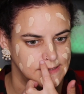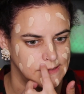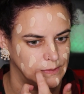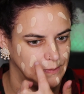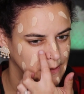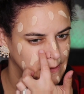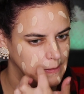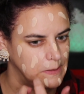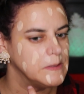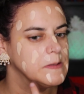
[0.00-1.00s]
So
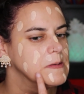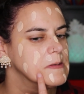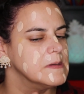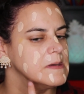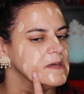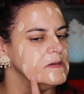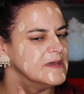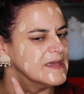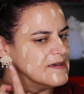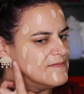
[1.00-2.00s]
I
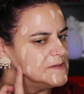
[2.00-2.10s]
know I have